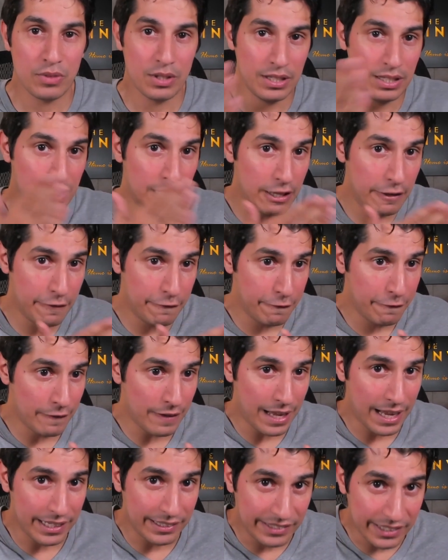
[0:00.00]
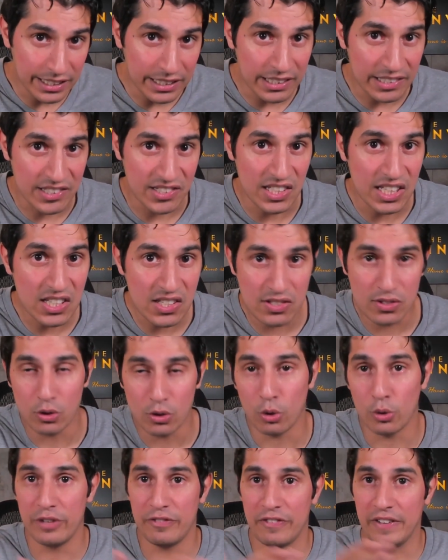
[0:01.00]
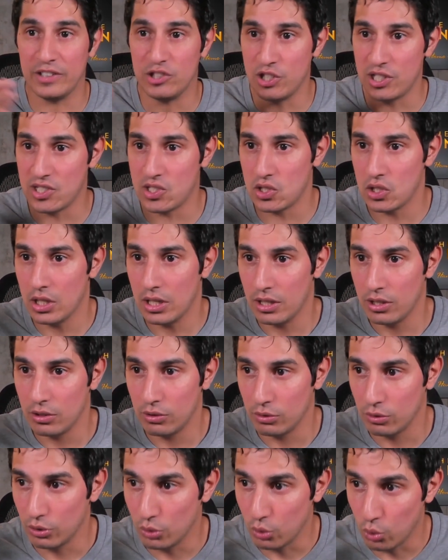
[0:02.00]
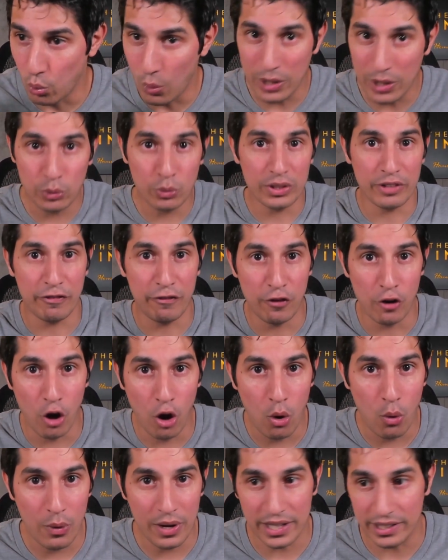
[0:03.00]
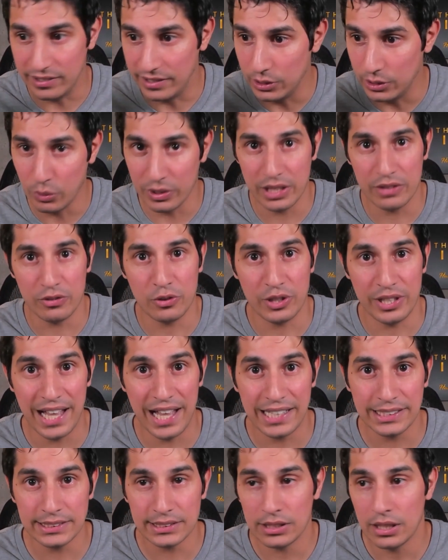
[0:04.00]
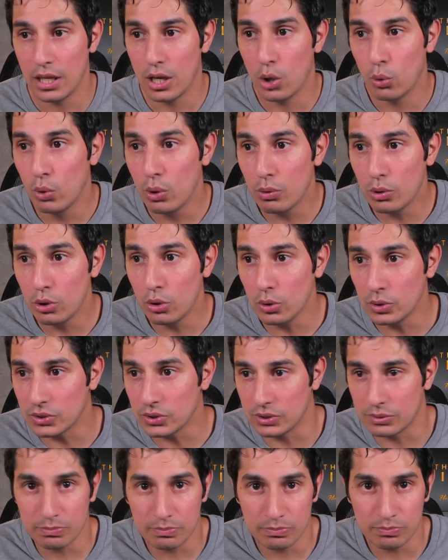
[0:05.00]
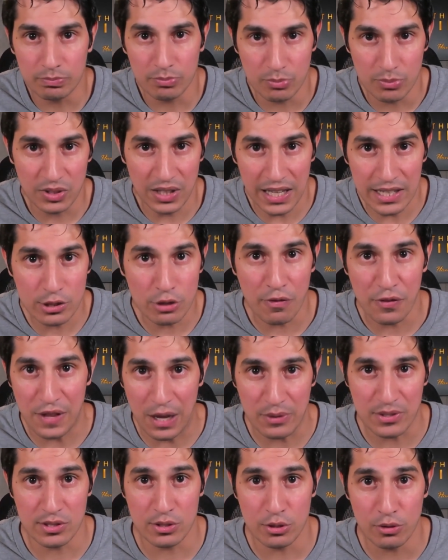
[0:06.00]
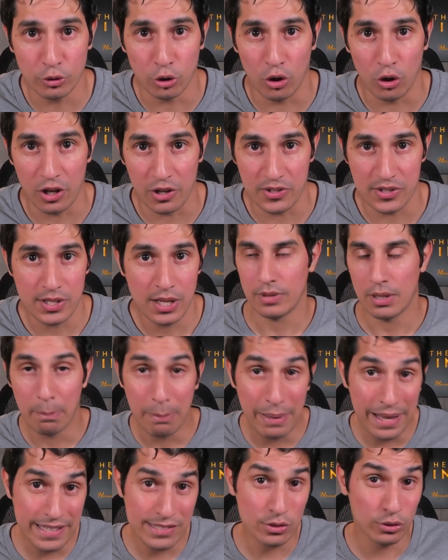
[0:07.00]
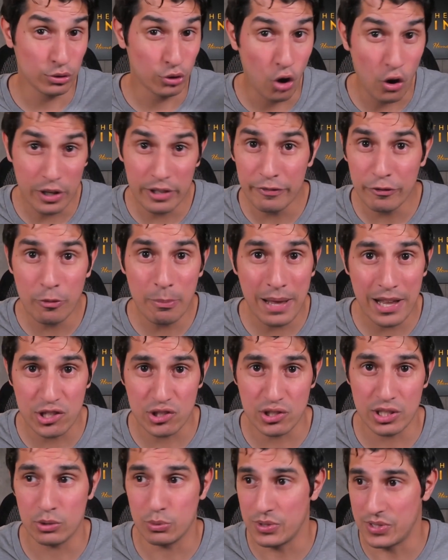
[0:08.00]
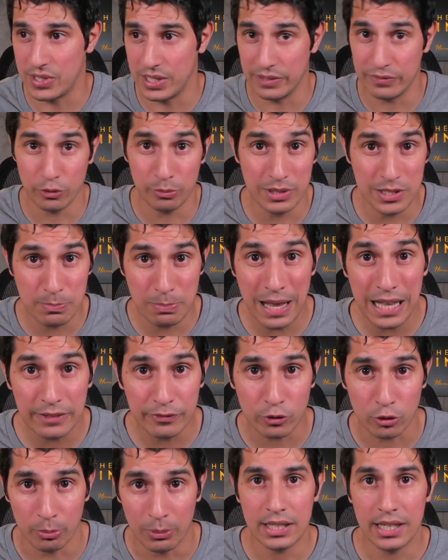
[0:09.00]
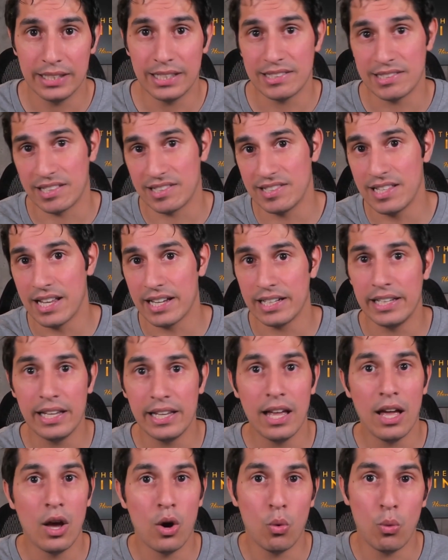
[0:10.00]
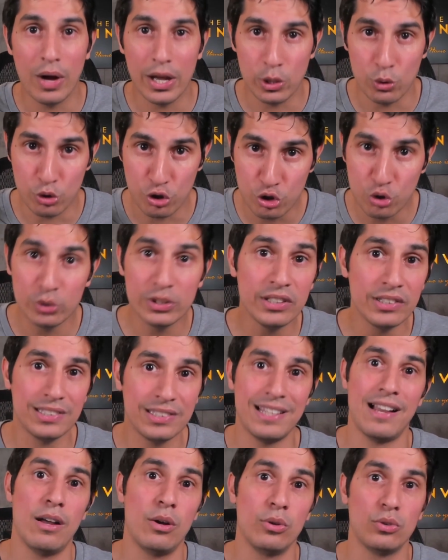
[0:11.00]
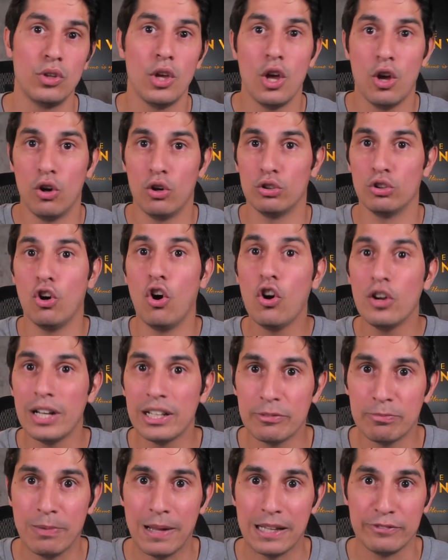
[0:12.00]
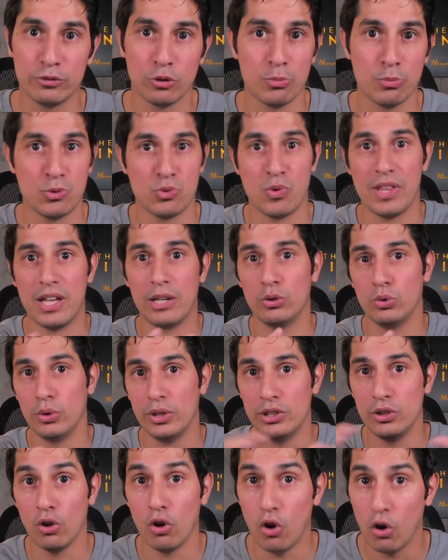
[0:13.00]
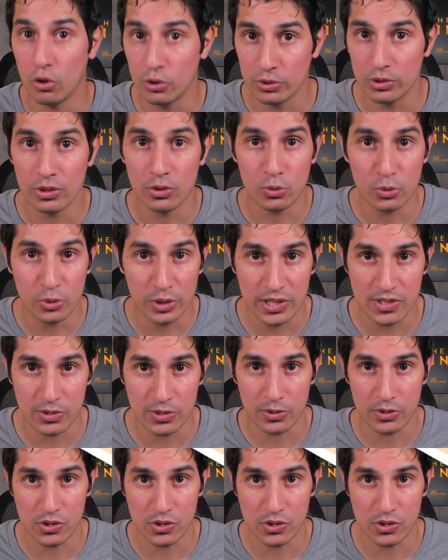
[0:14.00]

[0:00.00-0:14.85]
if I didn't exist, or if I just went with the flow and did whatever he asked, we would lose tens of thousands of dollars based on wrong information received from this platform. And that's exactly why you shouldn't count on online platforms without doing your own research.